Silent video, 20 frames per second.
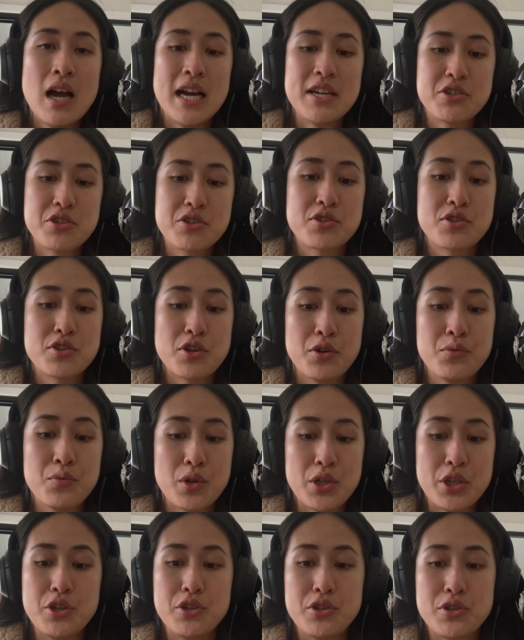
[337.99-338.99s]
I just don't
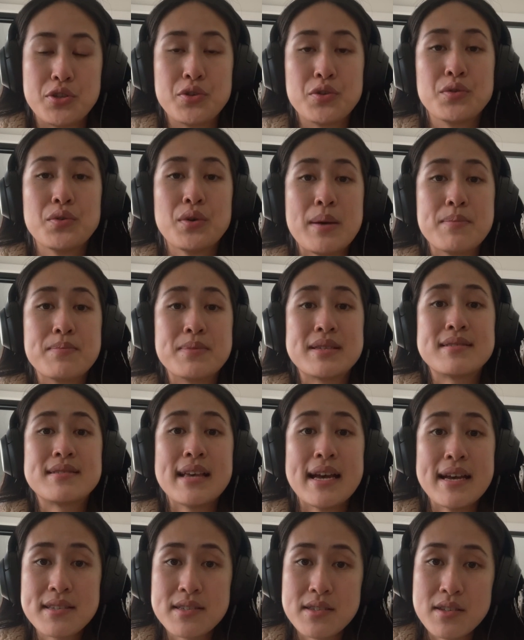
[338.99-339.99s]
want you to
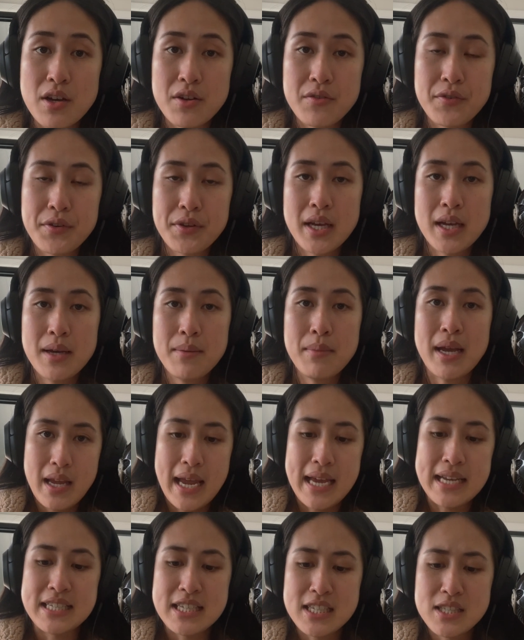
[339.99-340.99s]
obsess over them
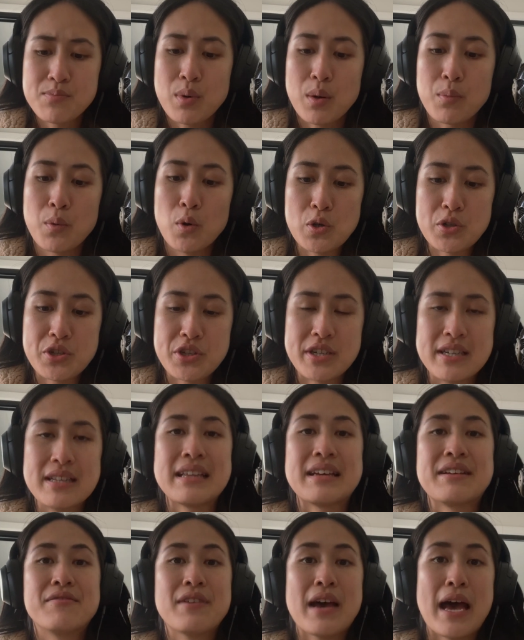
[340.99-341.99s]
and
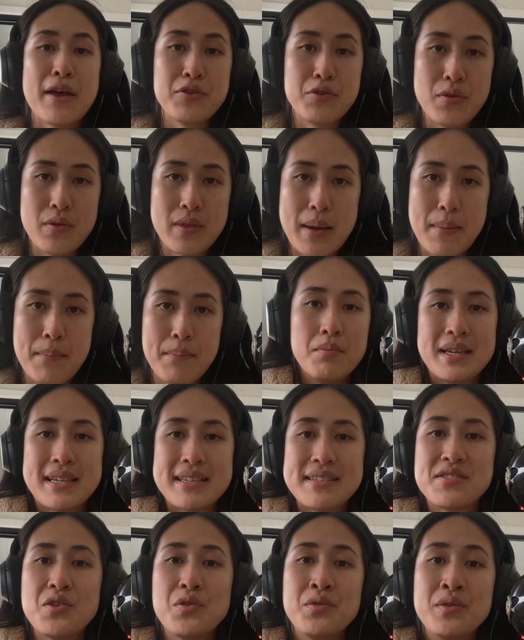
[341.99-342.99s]
disproportionately value them,
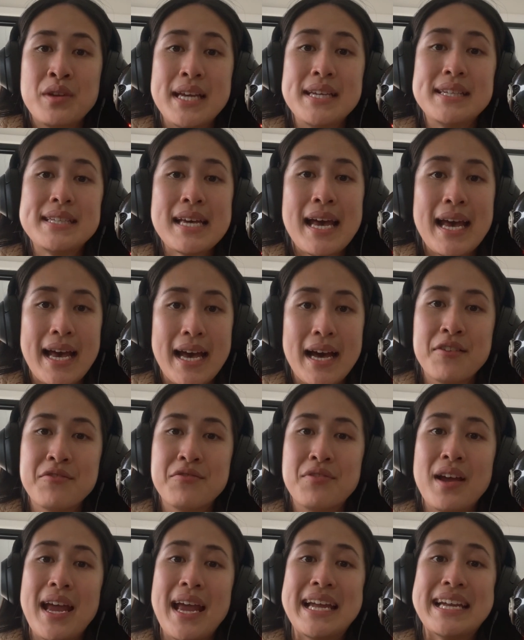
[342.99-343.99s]
because you need to
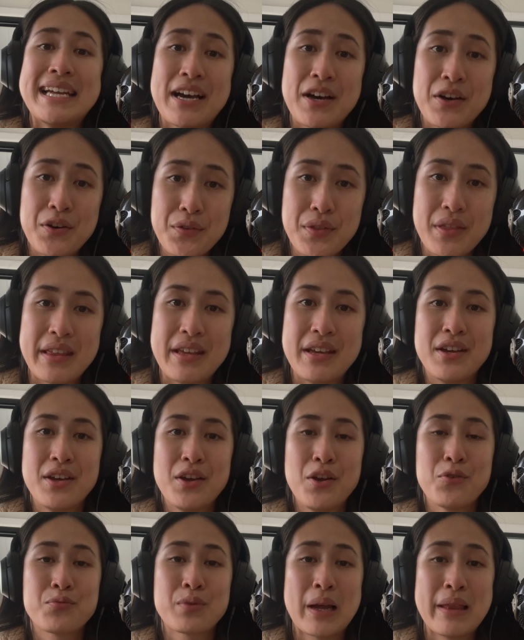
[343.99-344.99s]
have a
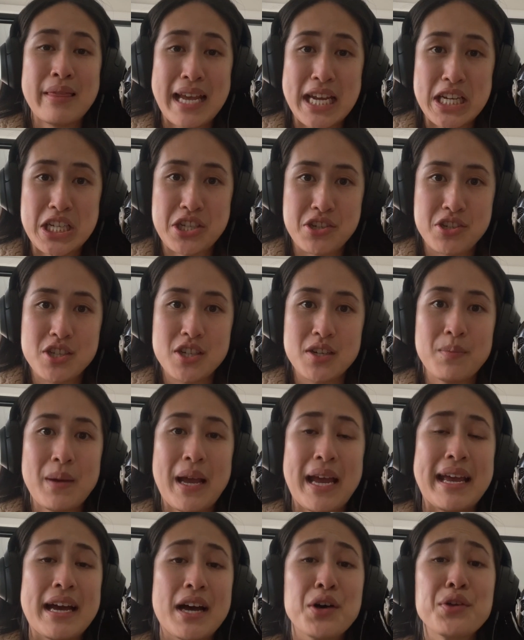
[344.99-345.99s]
healthy relationship,
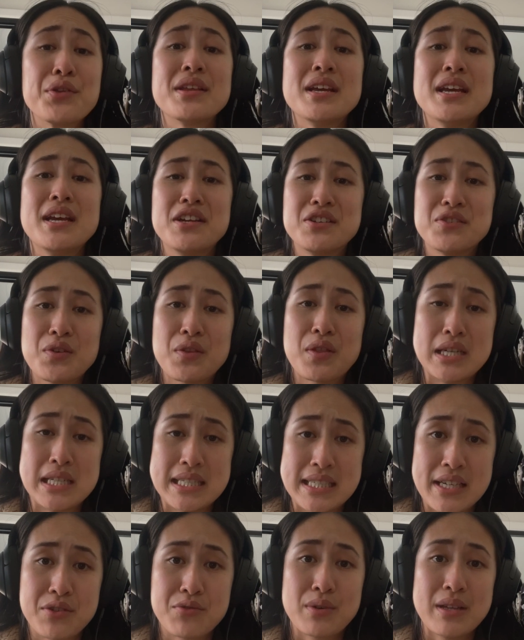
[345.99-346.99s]
a healthy and
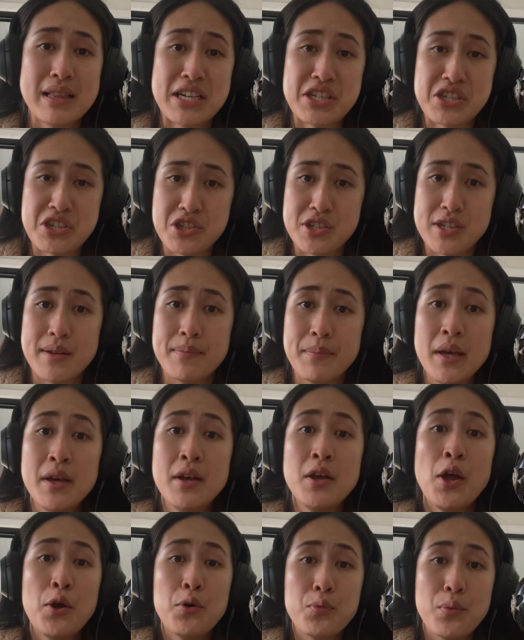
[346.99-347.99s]
authentic relationship
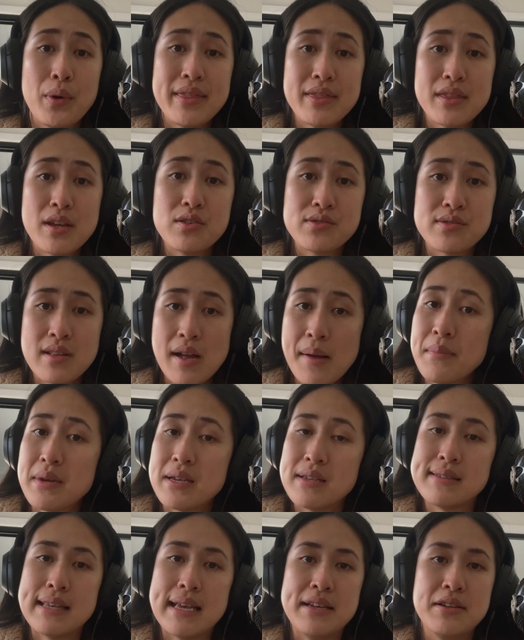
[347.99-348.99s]
with those
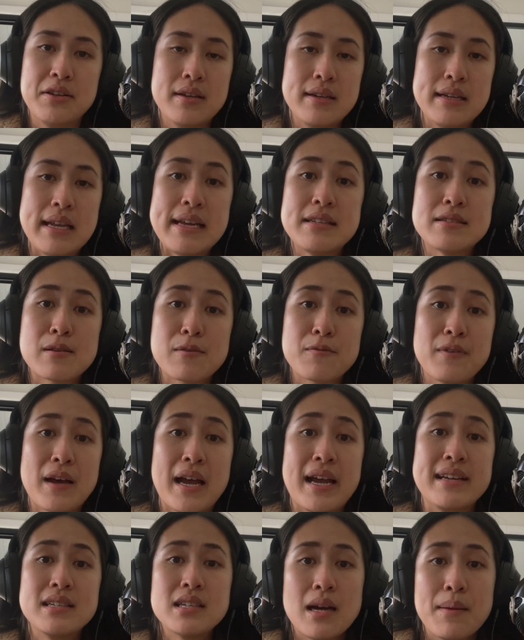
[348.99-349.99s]
numbers, and you need to
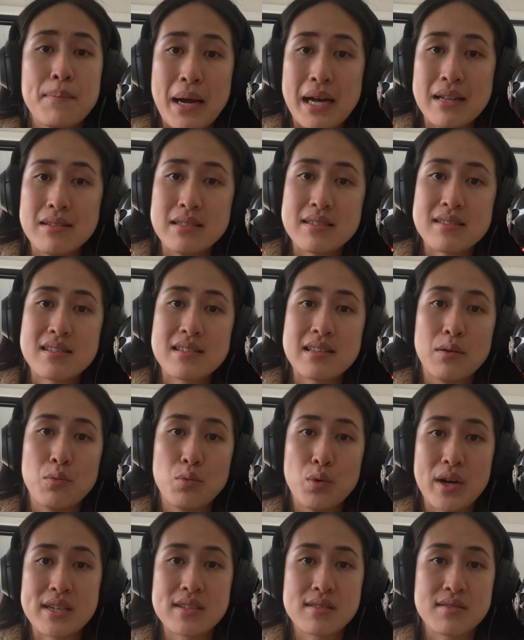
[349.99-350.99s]
find a balance that
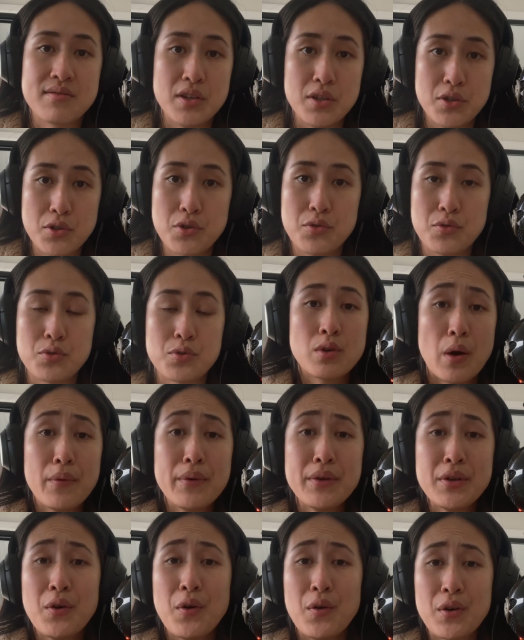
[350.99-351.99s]
works for you.
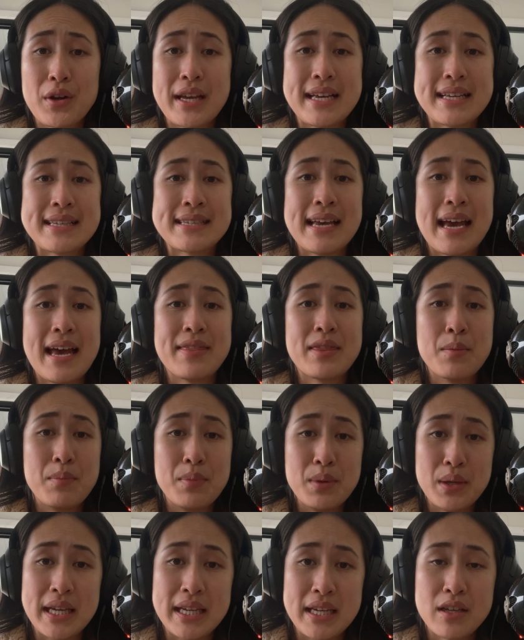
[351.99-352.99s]
Growing your audience at the
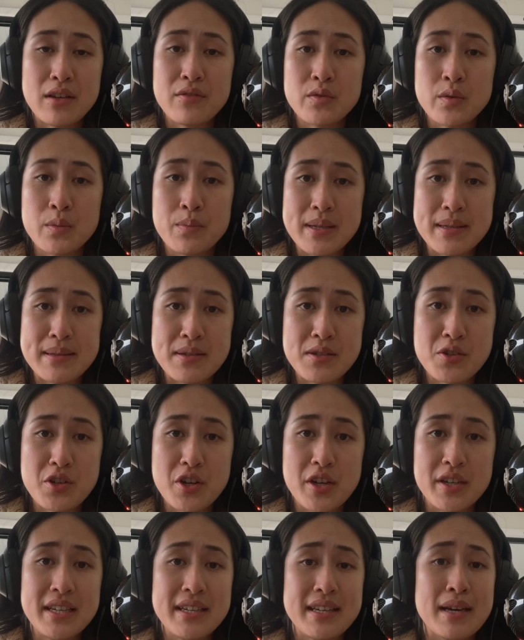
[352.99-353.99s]
beginning of your business
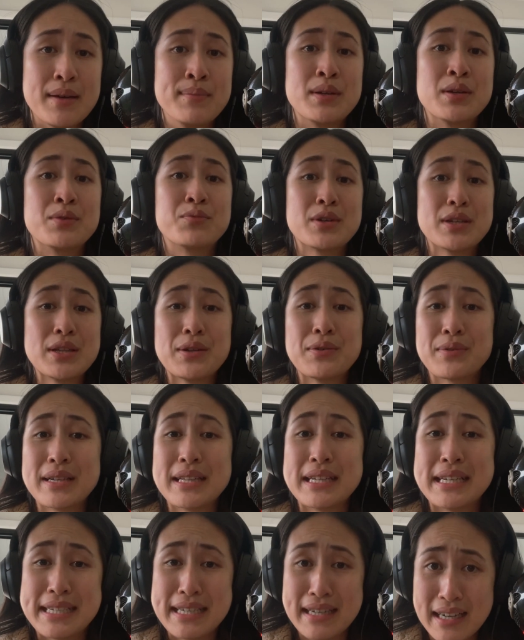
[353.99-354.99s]
journey can be really,
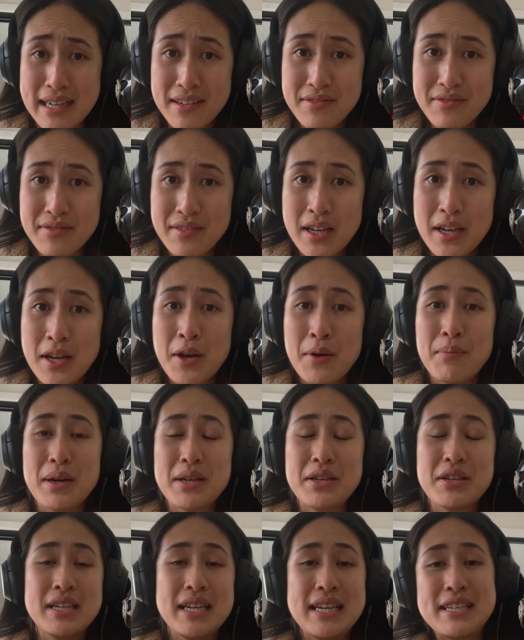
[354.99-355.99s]
really tough,
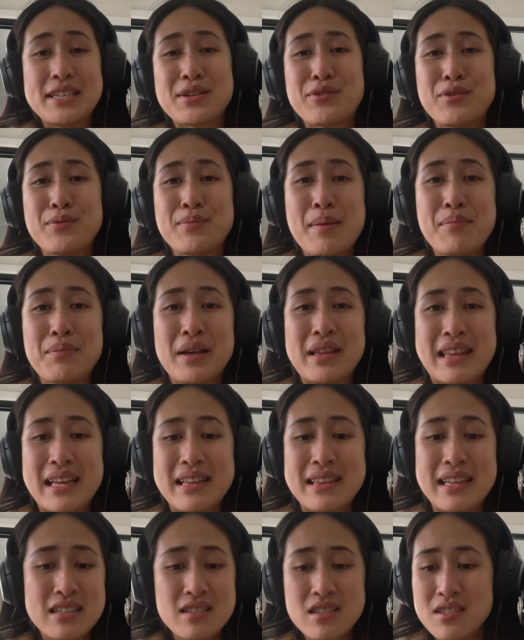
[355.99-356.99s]
but you need to remember
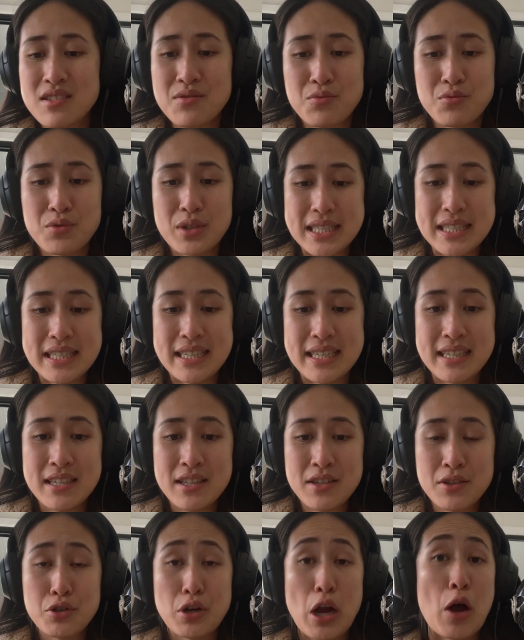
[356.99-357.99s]
that that doesn't really
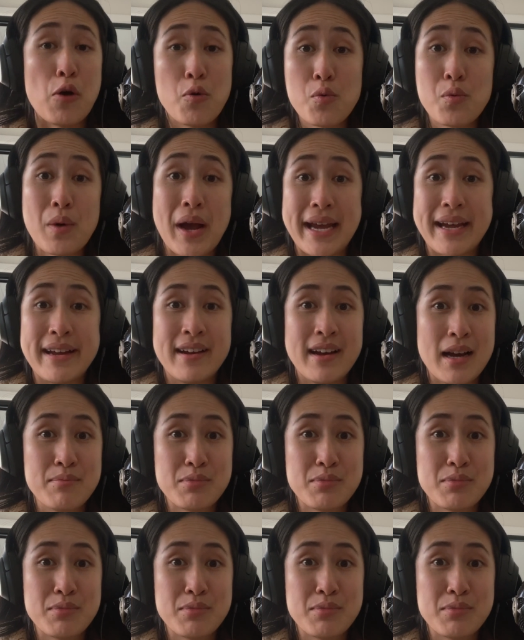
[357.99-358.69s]
go away.